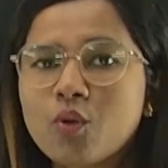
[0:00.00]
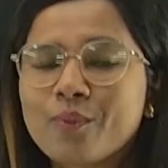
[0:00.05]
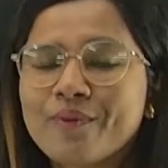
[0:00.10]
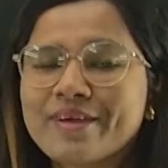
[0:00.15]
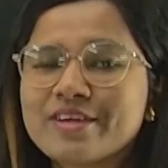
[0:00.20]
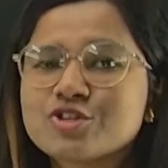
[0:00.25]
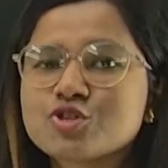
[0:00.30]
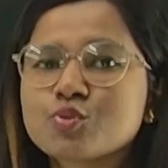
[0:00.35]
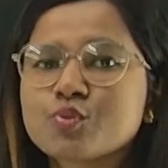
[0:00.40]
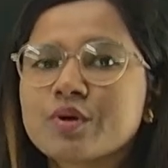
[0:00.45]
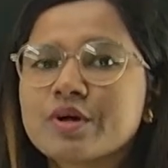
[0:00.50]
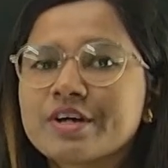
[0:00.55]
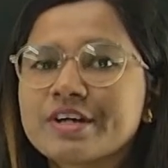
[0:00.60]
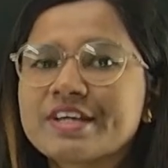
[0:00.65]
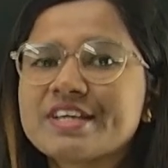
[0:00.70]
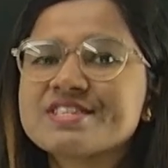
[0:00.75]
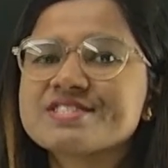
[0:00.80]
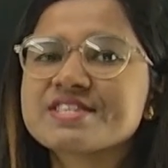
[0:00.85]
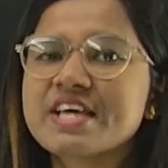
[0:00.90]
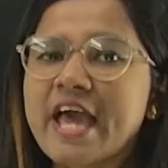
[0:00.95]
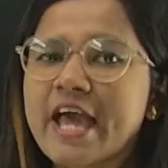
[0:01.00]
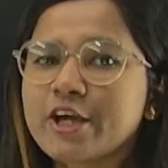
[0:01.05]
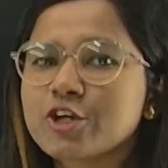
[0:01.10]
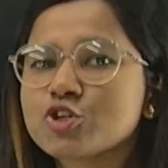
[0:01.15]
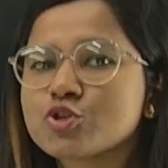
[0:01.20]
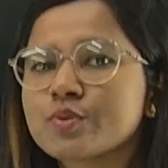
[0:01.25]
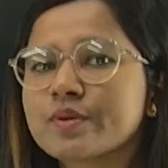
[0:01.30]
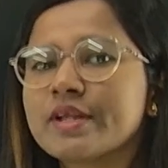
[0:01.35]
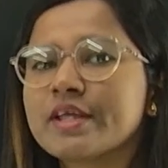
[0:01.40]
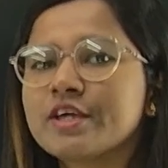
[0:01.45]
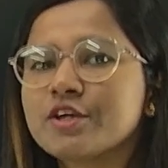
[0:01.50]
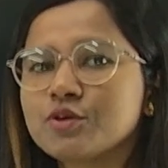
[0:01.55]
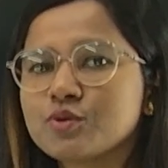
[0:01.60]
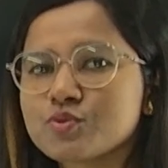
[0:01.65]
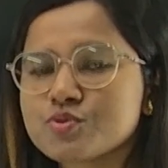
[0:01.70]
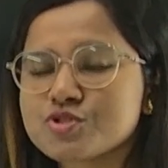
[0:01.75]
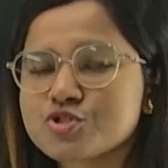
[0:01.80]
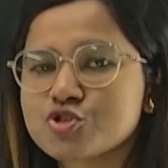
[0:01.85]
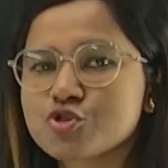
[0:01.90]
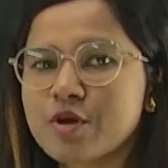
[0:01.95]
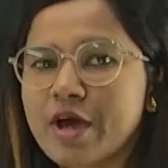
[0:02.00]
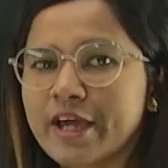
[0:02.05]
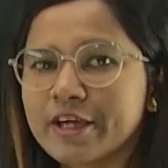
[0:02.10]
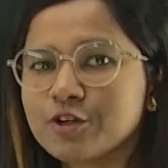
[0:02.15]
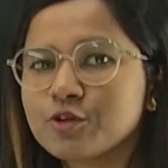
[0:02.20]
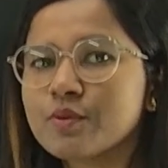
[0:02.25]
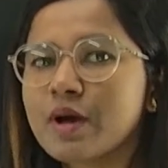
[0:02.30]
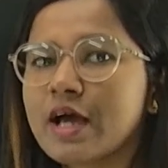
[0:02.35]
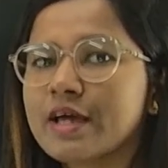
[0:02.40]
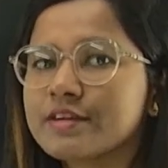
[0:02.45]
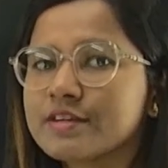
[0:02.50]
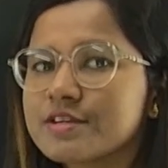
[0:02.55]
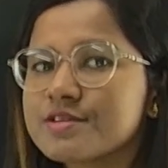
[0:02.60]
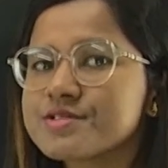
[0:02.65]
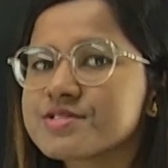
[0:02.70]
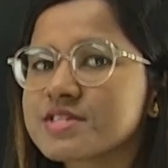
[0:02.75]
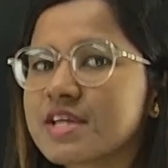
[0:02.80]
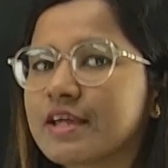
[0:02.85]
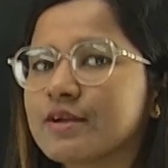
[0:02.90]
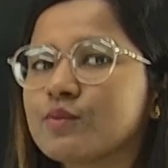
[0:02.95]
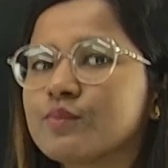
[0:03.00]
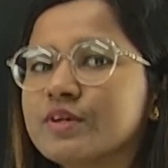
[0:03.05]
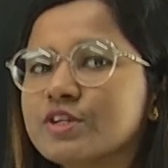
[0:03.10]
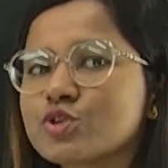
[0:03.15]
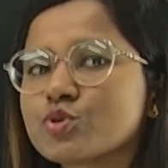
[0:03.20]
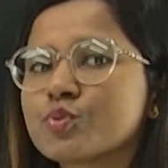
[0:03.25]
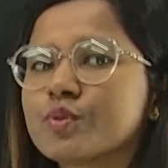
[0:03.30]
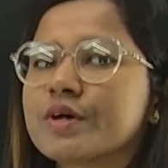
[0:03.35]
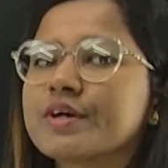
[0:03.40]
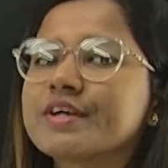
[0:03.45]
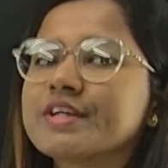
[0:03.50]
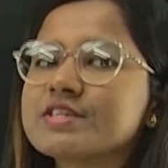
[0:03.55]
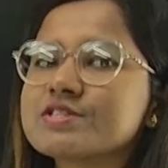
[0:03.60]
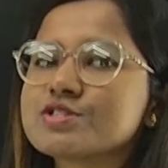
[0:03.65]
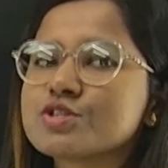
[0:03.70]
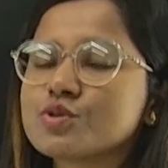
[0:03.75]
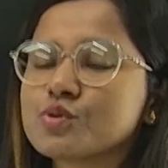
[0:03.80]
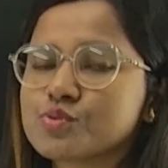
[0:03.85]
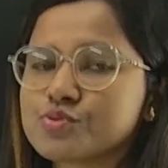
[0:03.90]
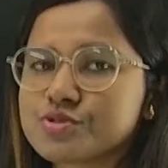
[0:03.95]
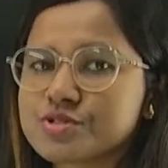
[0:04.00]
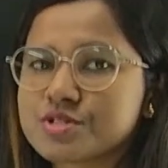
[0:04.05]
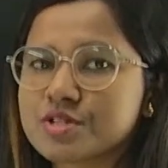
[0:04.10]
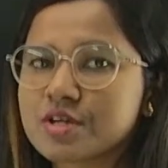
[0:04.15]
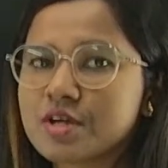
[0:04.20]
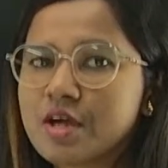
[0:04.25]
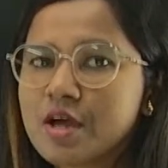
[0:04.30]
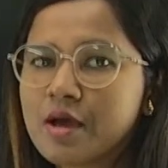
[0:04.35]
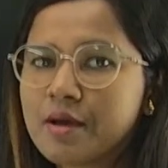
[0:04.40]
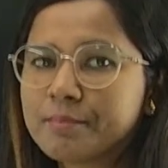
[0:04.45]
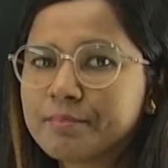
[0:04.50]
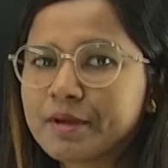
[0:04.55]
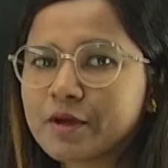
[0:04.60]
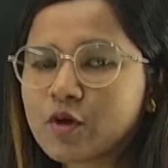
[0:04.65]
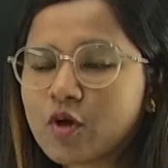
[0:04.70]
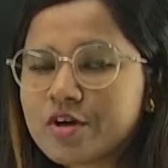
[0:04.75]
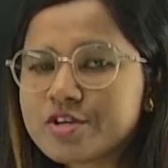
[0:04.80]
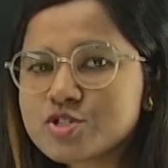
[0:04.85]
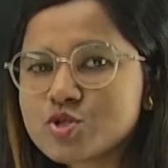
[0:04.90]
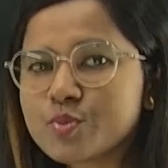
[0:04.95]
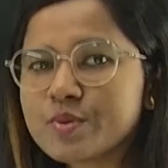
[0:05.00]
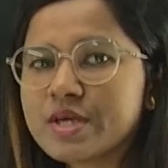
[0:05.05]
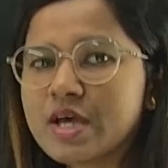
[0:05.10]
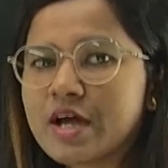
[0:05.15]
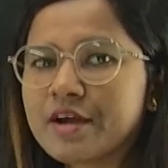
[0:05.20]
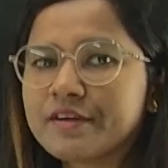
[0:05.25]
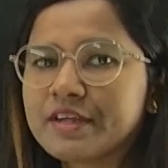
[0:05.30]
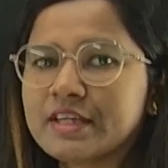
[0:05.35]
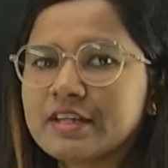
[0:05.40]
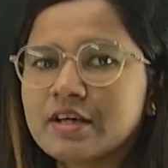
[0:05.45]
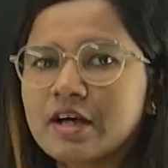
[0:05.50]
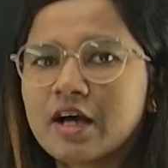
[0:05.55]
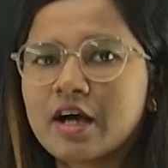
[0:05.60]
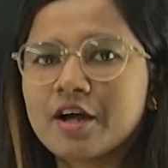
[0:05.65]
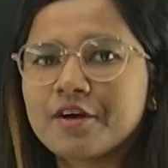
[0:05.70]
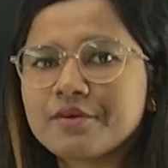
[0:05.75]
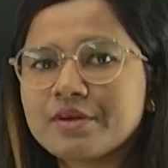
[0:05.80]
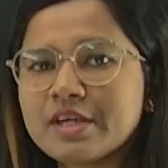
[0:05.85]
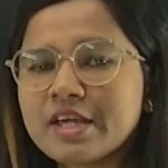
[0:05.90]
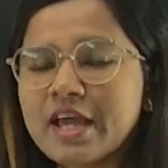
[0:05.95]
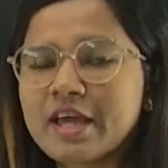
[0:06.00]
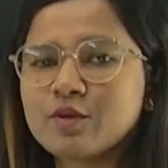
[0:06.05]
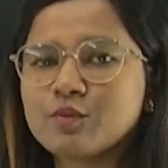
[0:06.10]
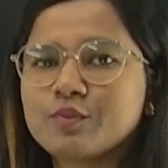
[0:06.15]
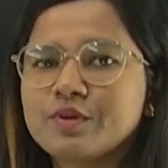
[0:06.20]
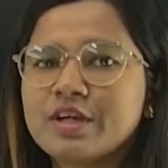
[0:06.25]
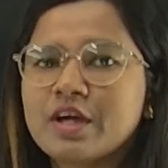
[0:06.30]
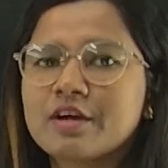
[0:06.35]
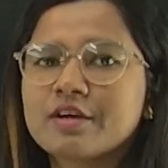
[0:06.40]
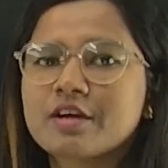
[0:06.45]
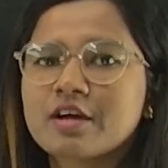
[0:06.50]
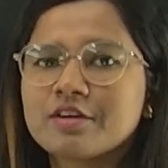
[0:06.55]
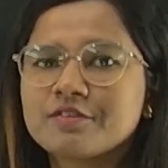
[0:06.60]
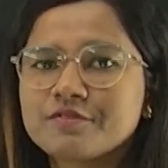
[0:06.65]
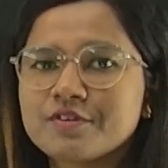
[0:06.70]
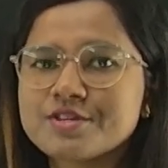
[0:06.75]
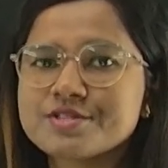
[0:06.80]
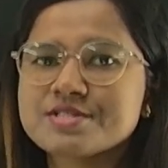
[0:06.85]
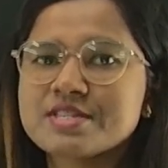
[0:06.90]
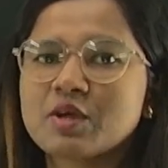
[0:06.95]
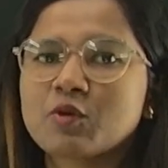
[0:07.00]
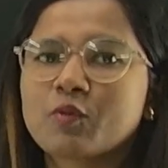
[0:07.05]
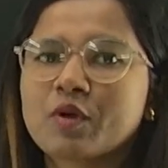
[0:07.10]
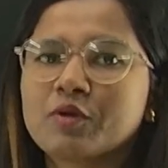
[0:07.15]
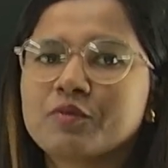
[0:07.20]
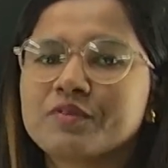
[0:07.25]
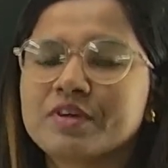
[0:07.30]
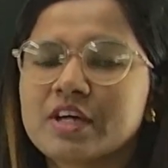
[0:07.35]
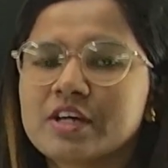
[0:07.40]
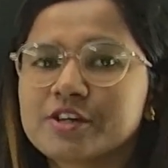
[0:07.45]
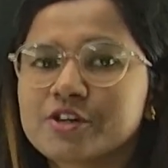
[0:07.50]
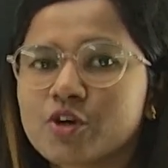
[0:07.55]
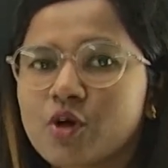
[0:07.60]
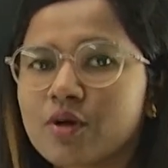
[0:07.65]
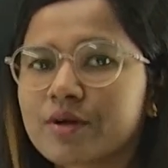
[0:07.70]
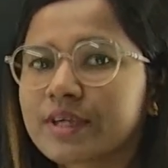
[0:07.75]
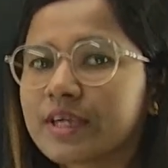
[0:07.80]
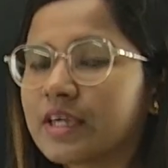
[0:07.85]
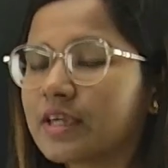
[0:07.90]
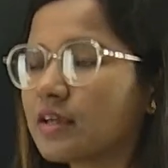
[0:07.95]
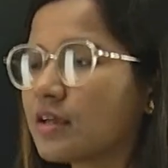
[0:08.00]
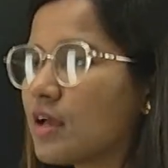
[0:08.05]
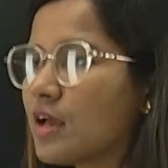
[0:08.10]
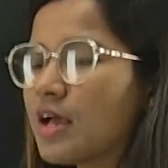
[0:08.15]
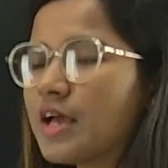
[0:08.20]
which word is actually used. Try to understand which word is used. Because we are in a hurry and we are conversing, when we are talking,